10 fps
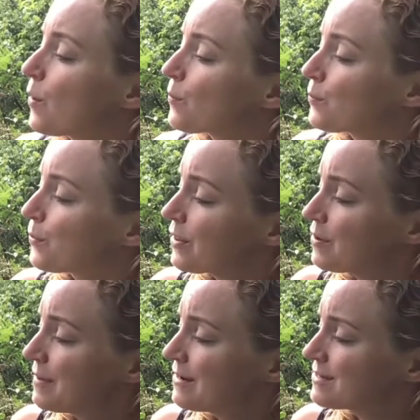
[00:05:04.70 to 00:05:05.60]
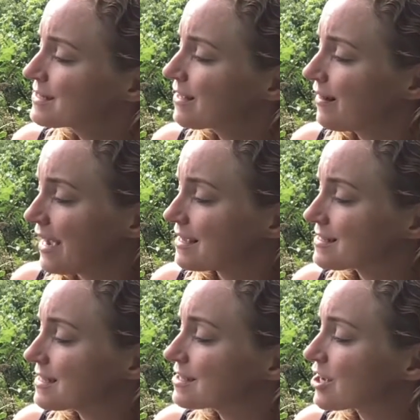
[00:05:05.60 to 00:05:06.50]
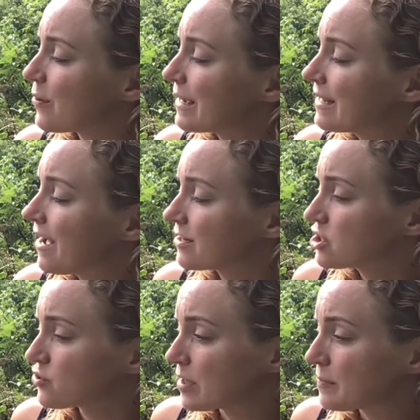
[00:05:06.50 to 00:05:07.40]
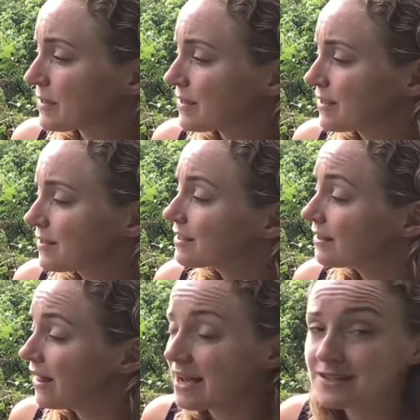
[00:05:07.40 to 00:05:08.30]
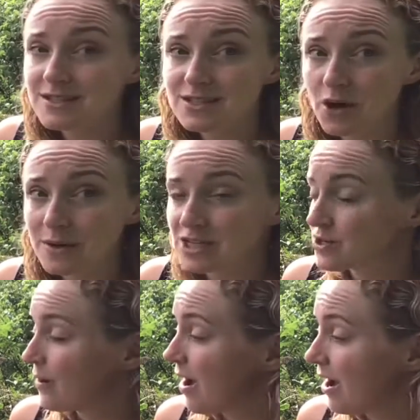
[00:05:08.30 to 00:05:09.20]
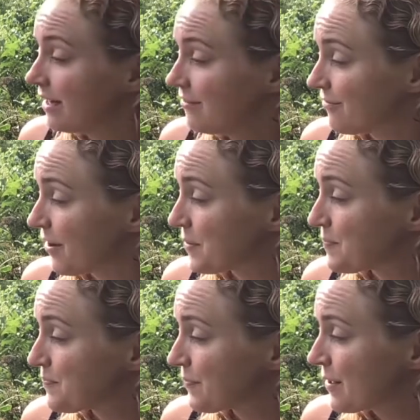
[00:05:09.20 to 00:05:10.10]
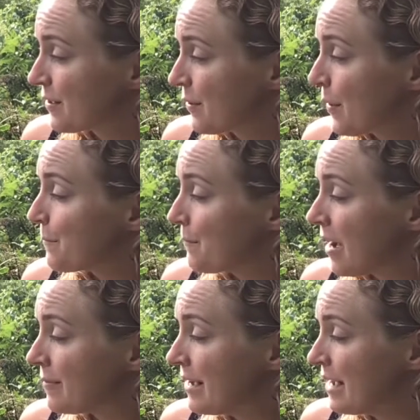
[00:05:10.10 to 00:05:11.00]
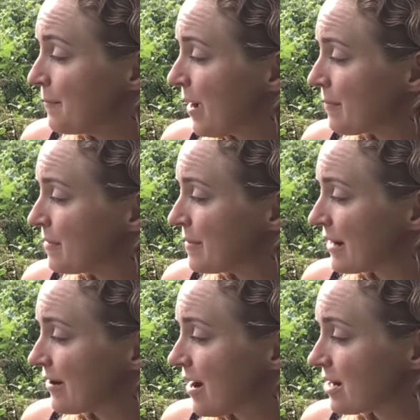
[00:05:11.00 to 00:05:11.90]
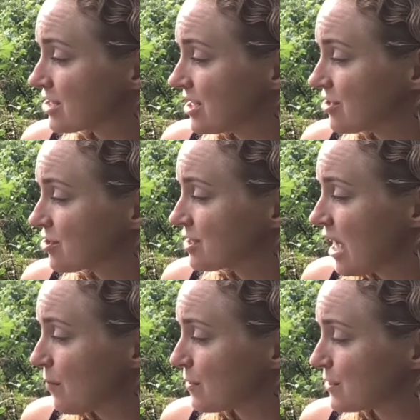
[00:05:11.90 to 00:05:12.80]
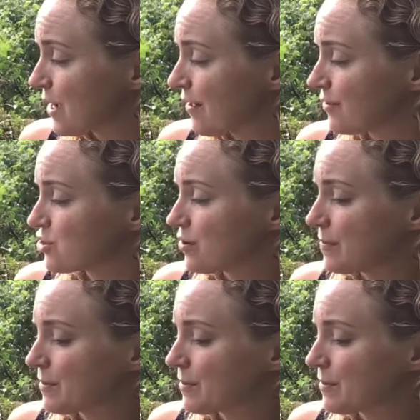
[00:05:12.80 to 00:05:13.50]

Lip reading: Brother Bear's class is going on a trip. The class is going to a honey farm. Mama and Papa Bear are teacher's helpers on the trip.